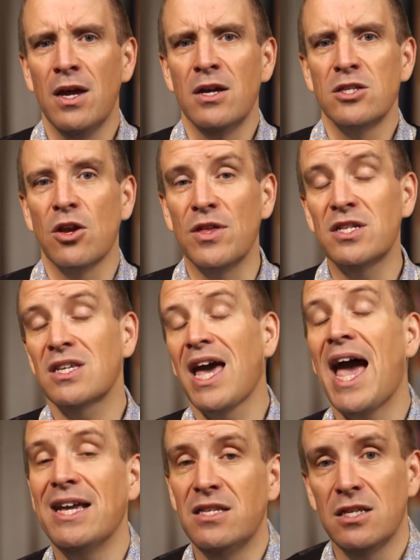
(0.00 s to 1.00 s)
So this
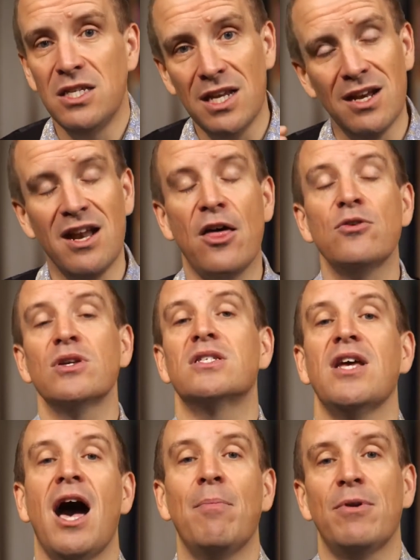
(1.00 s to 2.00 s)
case is yet another
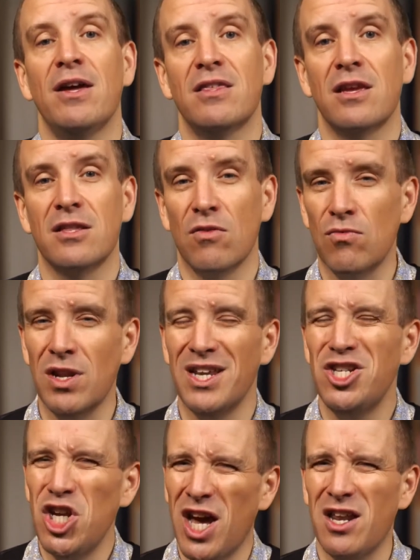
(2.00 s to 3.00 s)
example, I think, that really
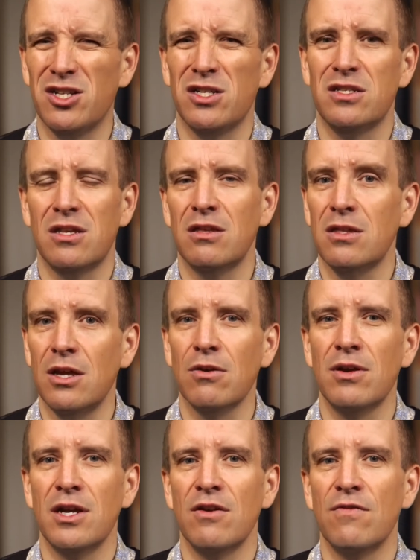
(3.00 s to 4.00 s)
challenges the
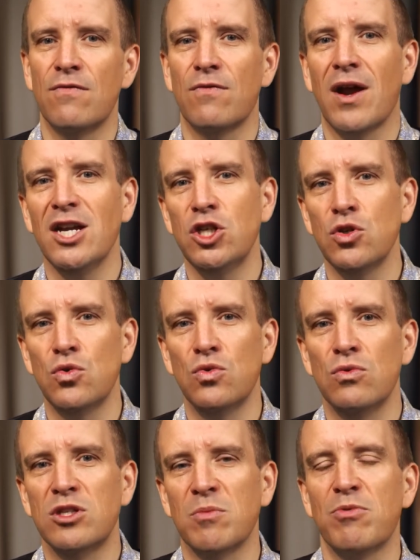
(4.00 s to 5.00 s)
theory of racial
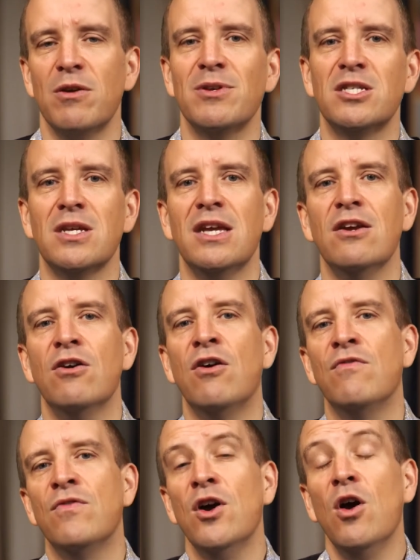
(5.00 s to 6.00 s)
supremacy,
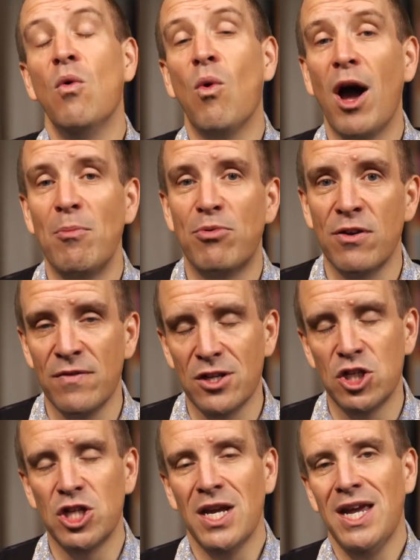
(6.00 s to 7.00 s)
of white privilege.